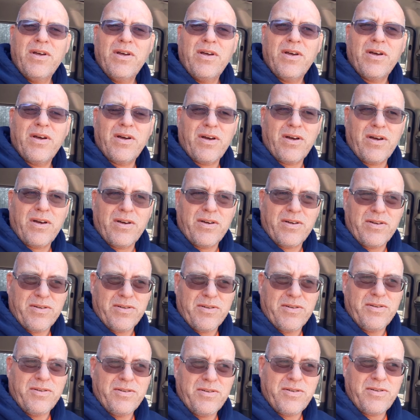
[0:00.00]
uh,
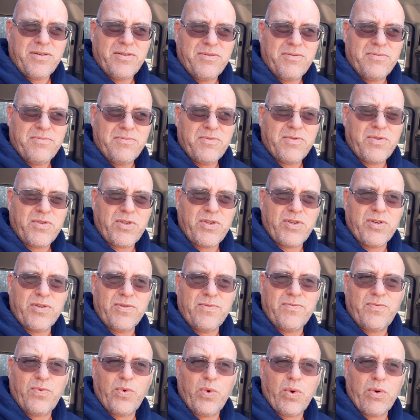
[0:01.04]
good
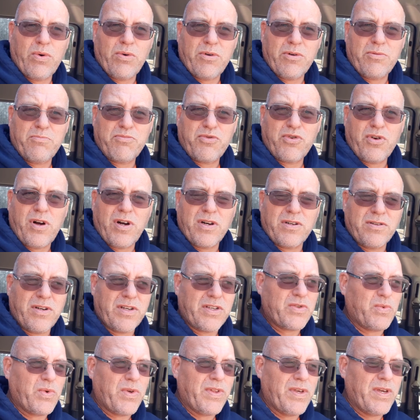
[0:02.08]
forward
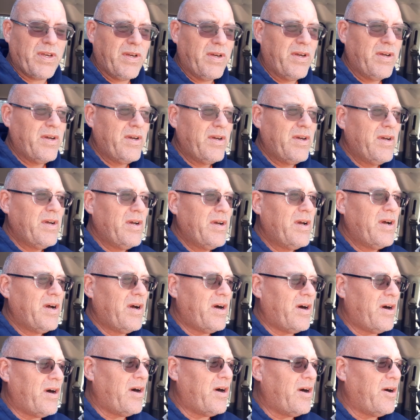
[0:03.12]
progress with it.
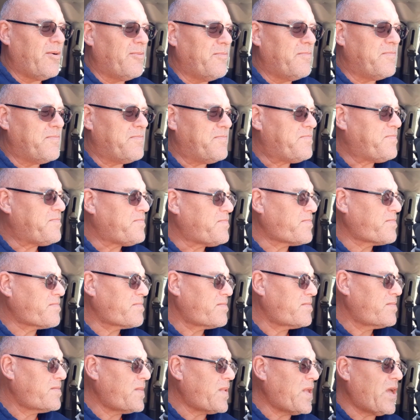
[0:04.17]
Um,
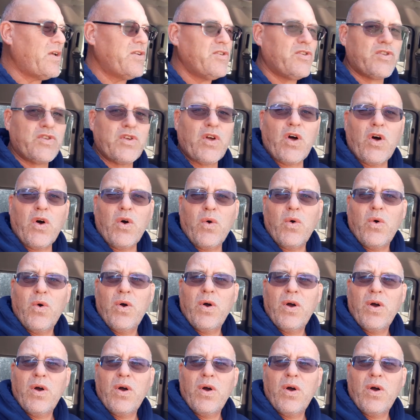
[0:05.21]
so